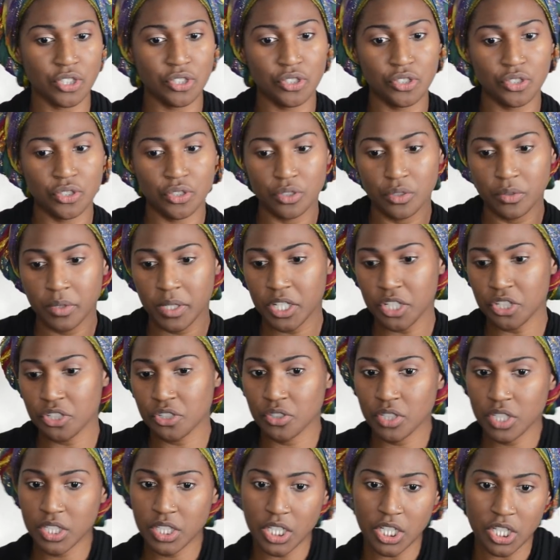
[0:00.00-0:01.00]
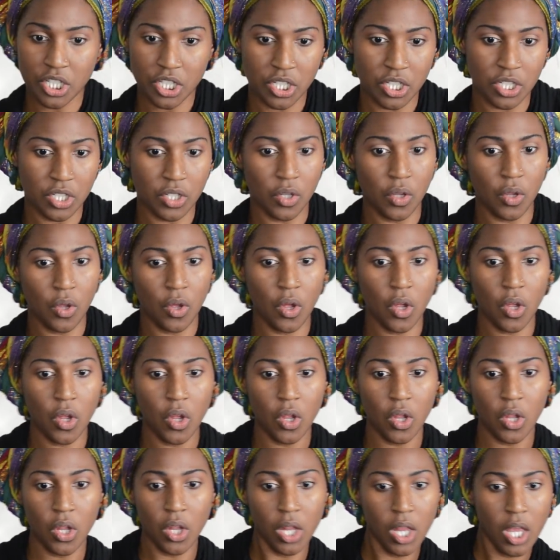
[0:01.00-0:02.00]
Jewish
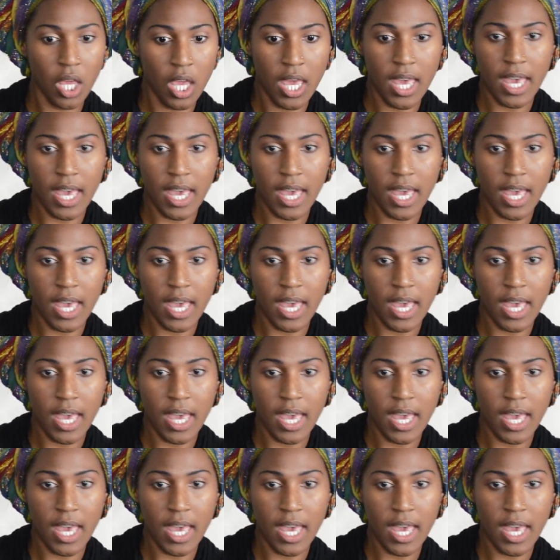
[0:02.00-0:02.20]
traditional